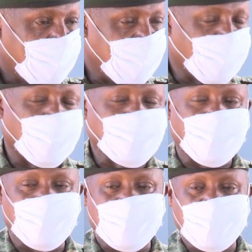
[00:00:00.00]
in
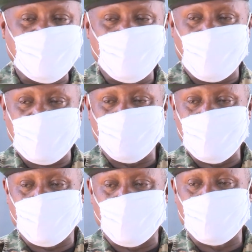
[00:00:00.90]
consolidating what
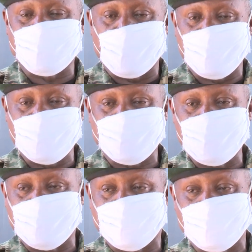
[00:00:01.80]
we call
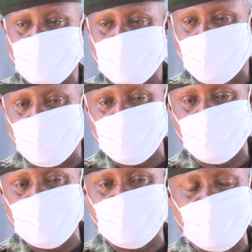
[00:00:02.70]
foundation security,
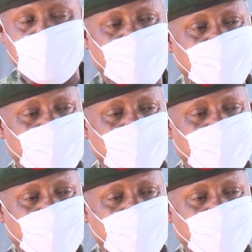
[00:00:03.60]
because we think